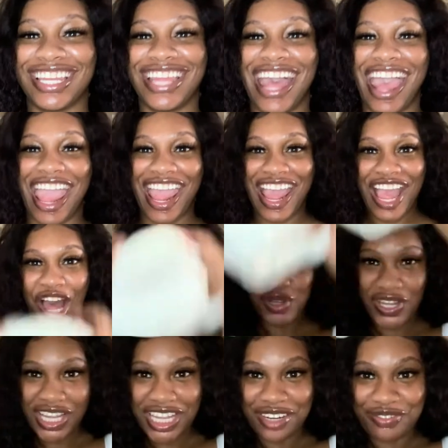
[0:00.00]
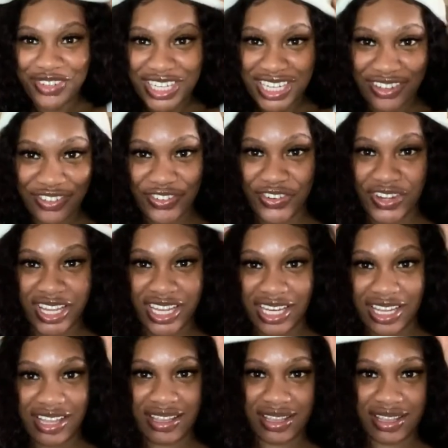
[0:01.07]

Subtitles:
of that. I'll go ahead and put it on.